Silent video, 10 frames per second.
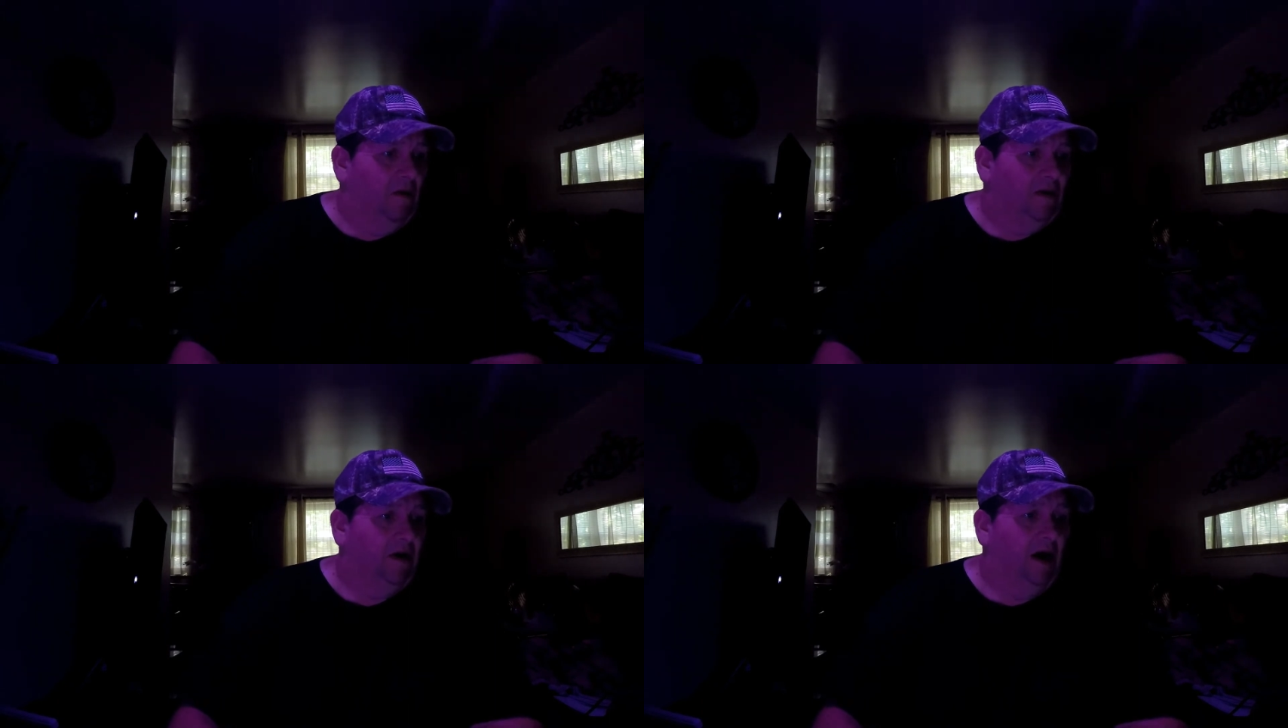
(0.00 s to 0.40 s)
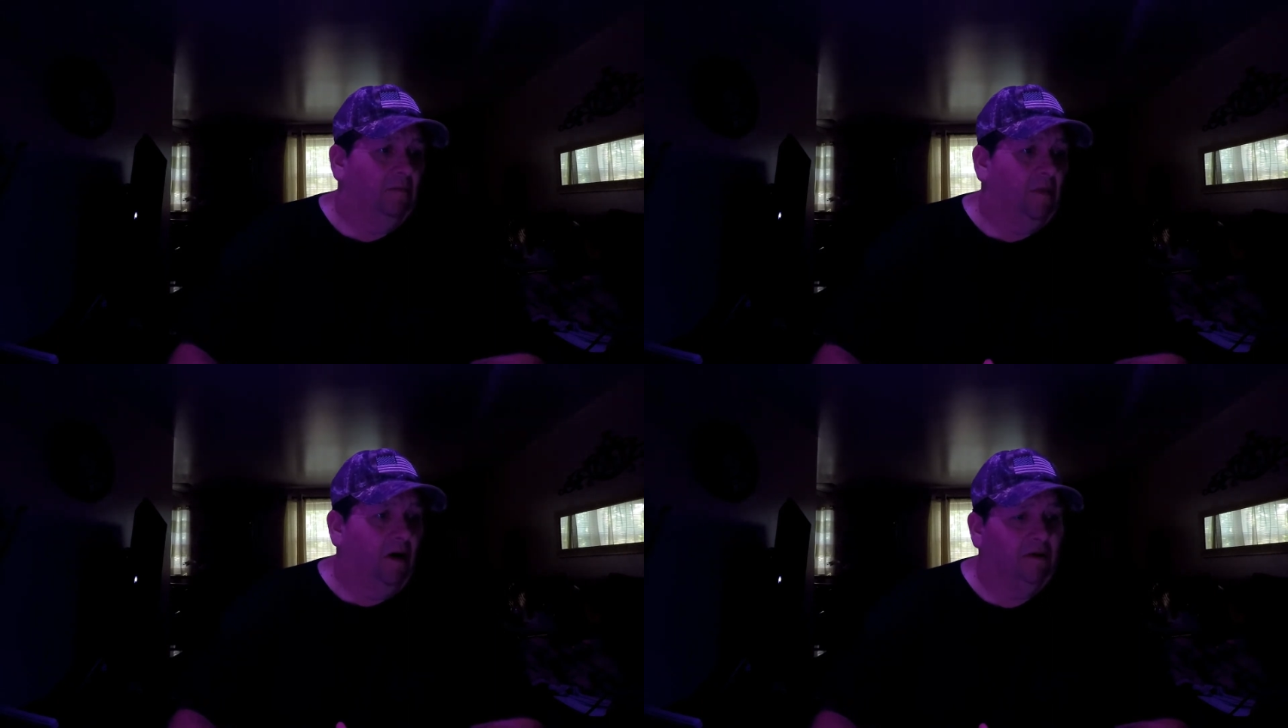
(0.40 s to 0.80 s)
You
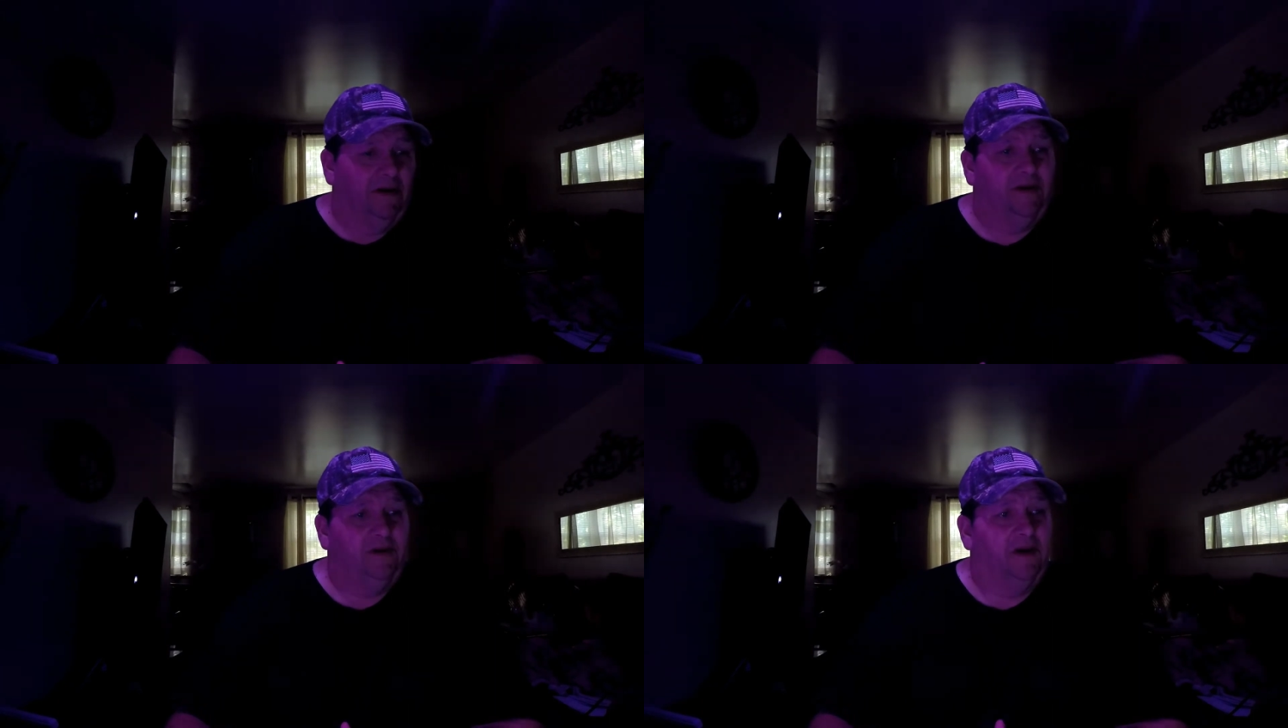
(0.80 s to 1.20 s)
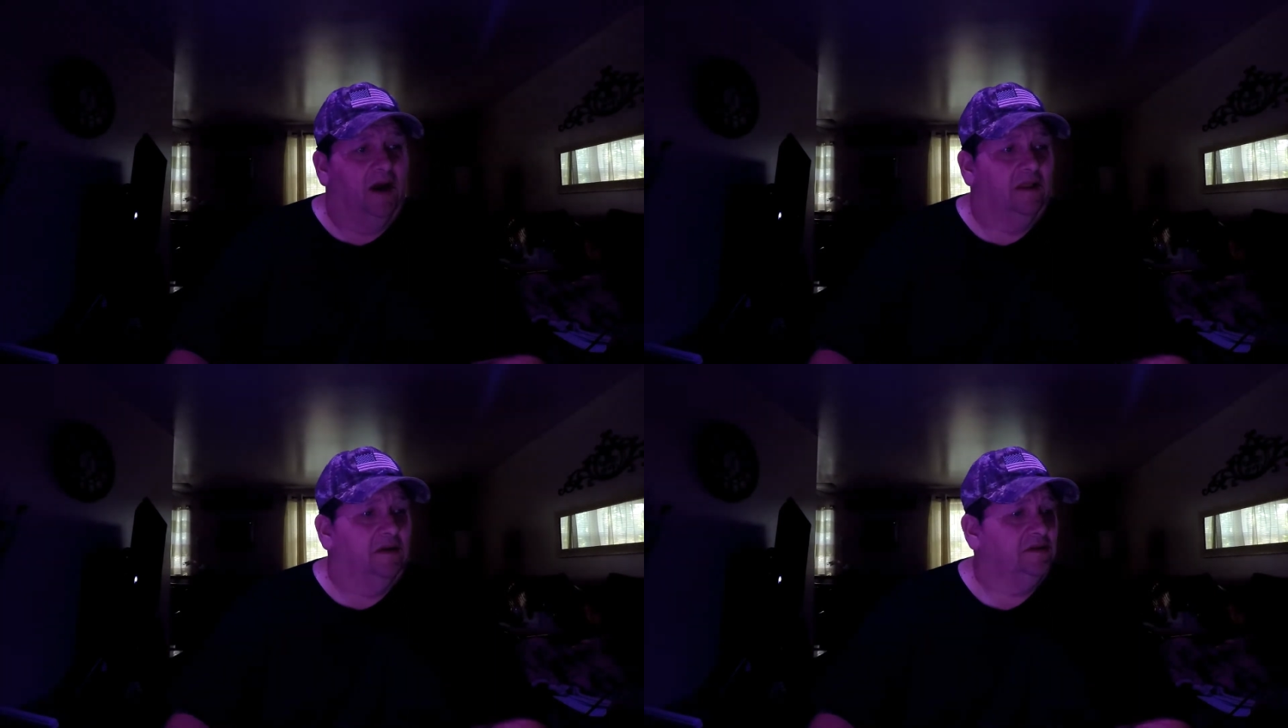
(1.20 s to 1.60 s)
got Molly,
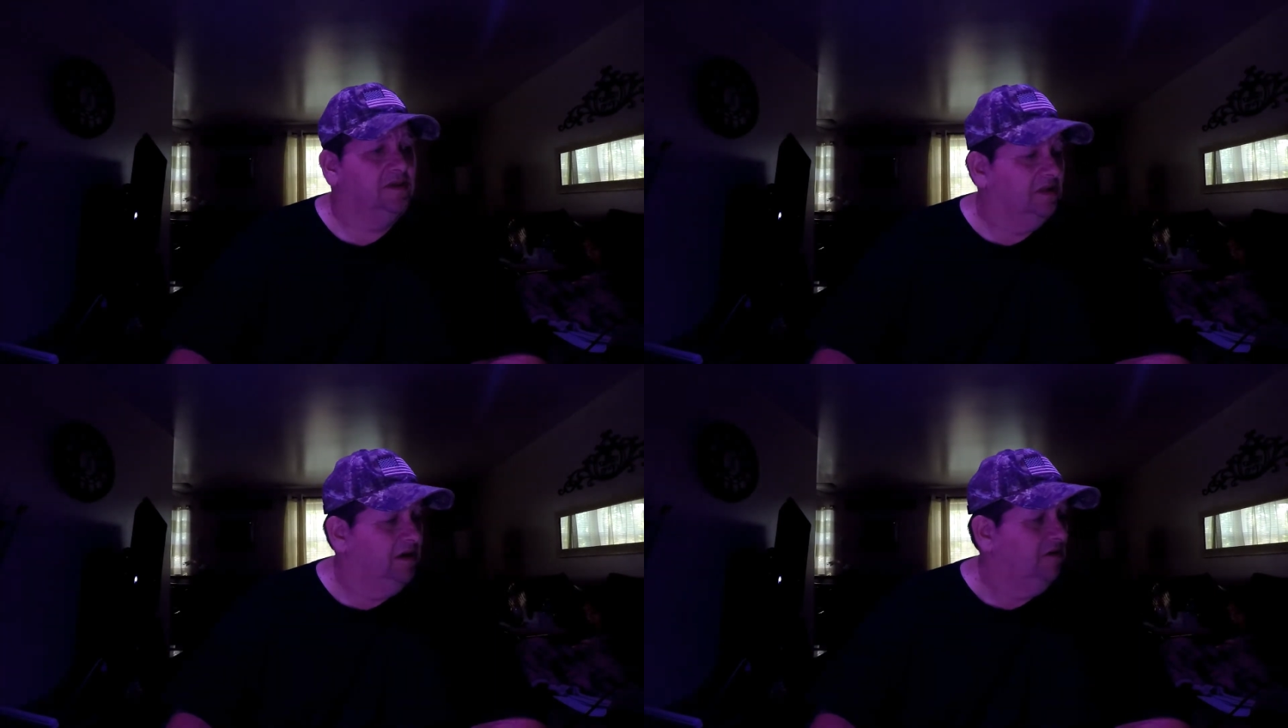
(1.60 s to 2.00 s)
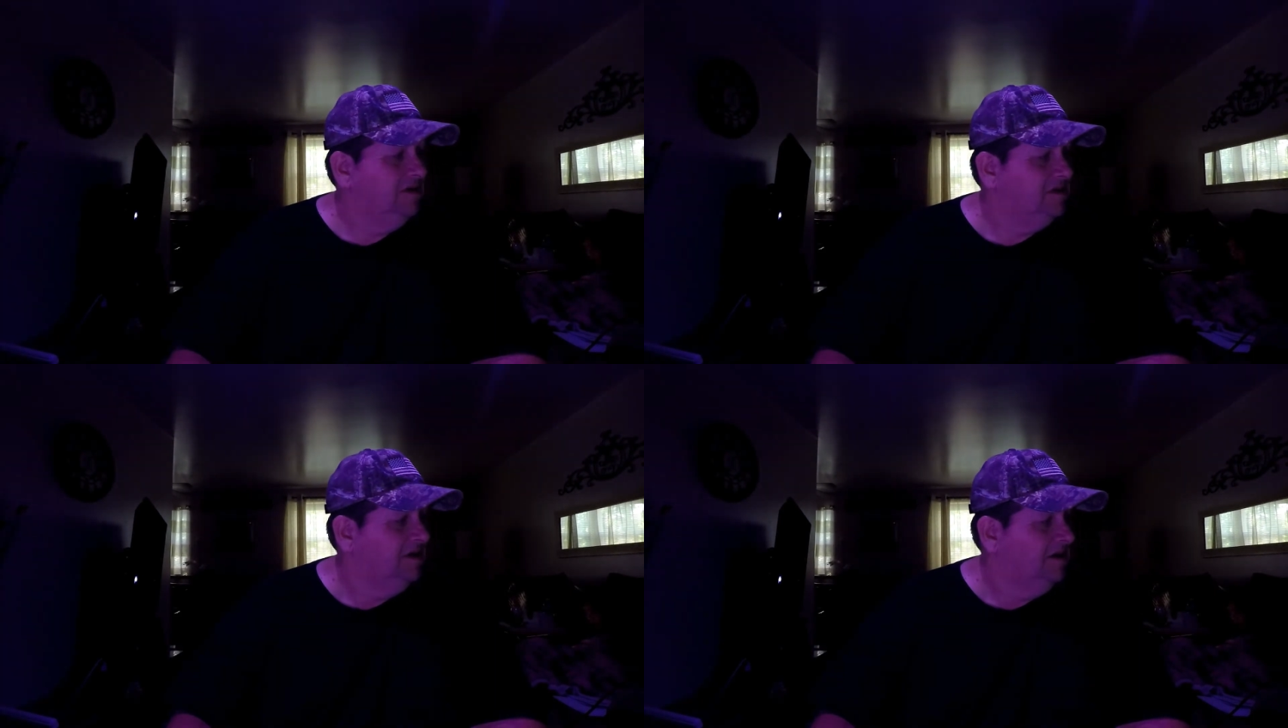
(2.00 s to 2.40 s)
is it
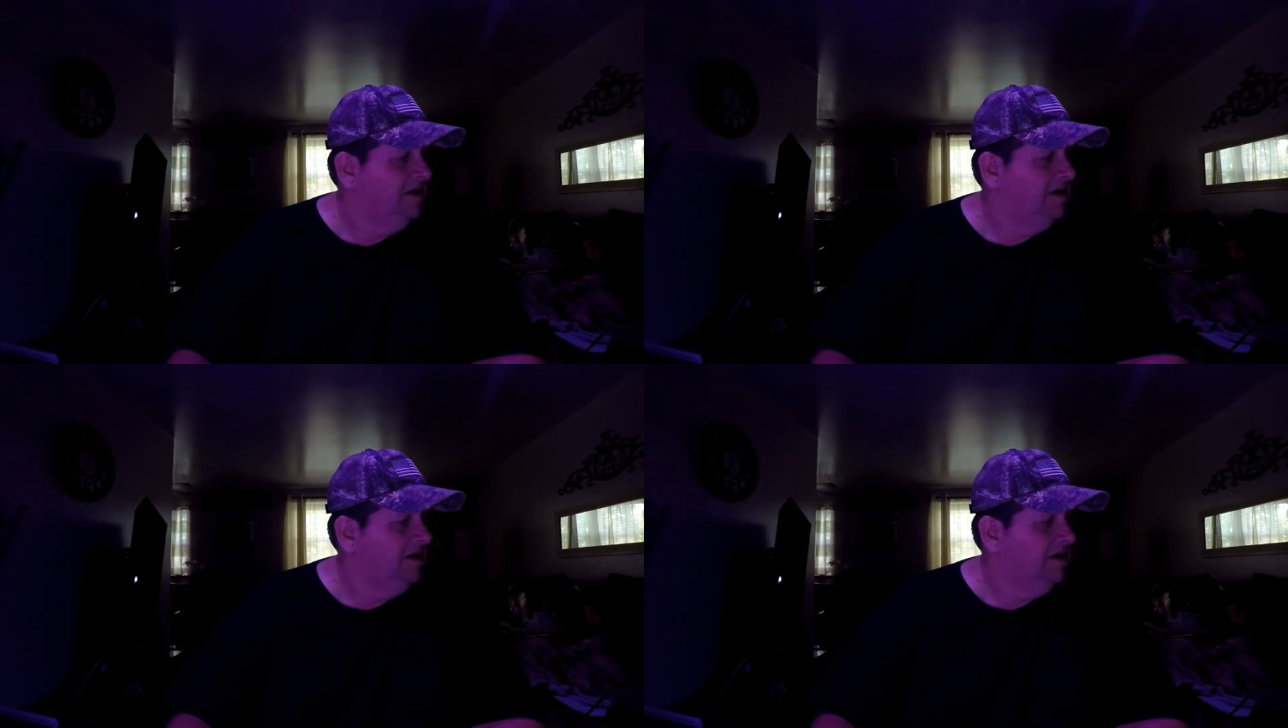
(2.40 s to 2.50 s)
Lewis?